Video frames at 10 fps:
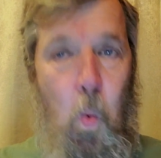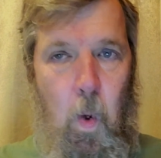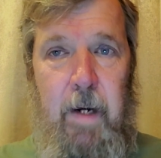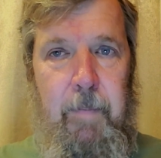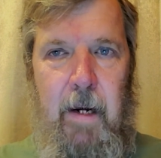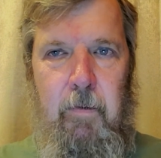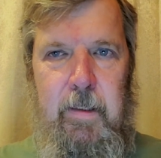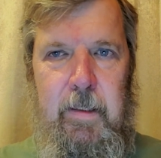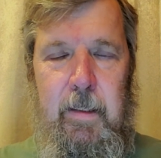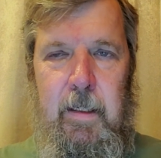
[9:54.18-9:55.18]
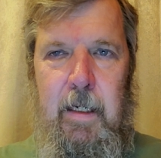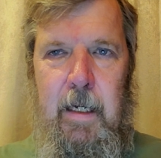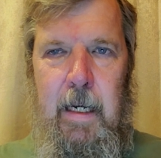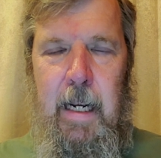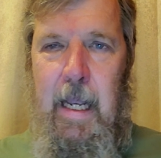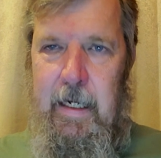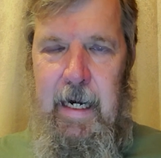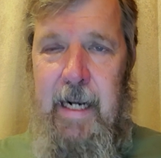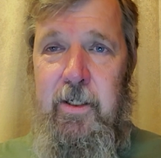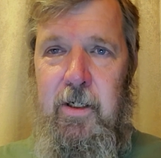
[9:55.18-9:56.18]
What about on a
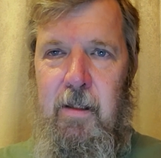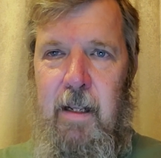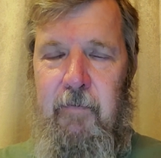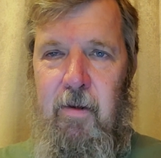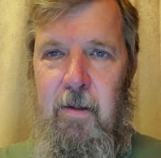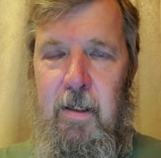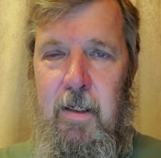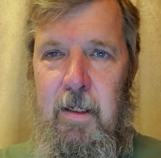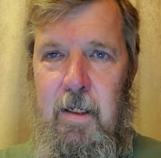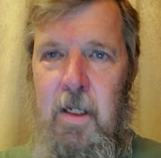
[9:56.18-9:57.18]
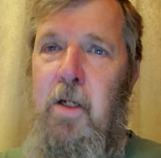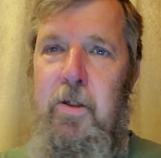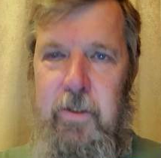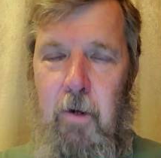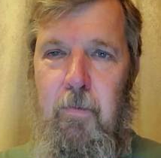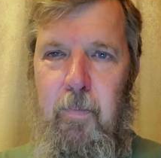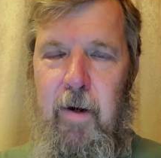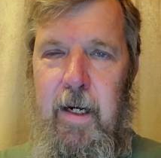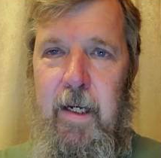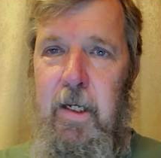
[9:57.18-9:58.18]
national level? Don't
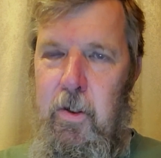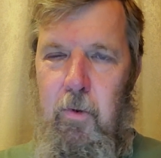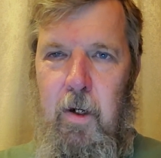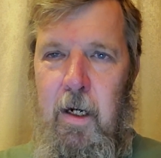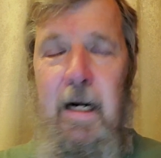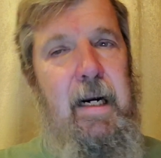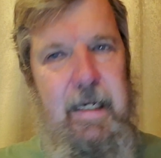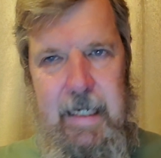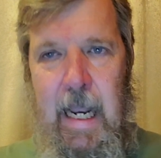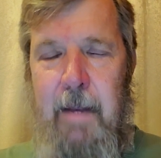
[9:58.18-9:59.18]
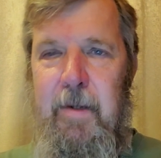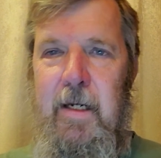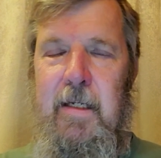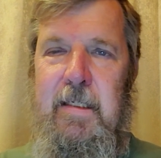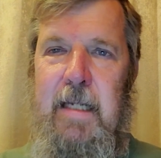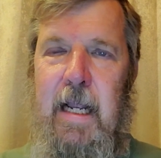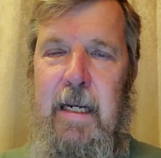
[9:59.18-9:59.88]
bring your communist